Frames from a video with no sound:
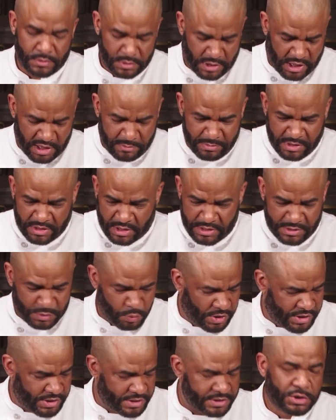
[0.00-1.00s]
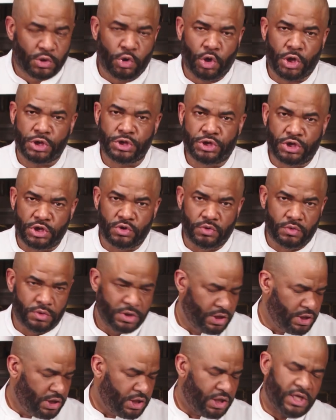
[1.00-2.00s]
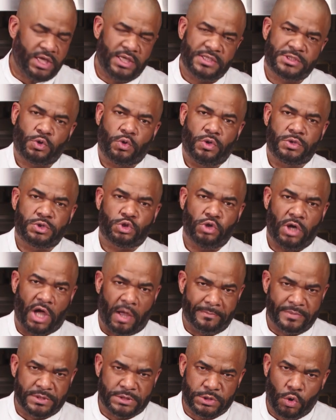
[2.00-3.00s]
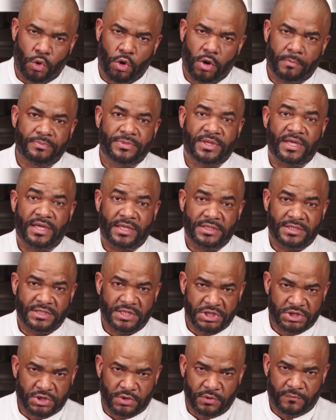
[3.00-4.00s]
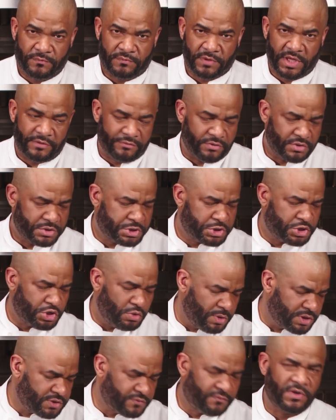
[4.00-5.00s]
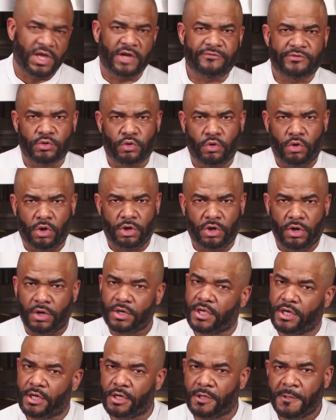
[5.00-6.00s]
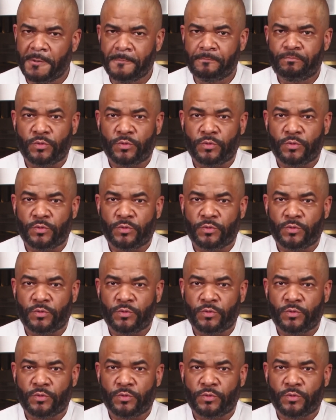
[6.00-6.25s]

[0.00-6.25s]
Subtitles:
Okay, because what it's going to do, it's going to absorb the additional flavor. So much flavor going on here.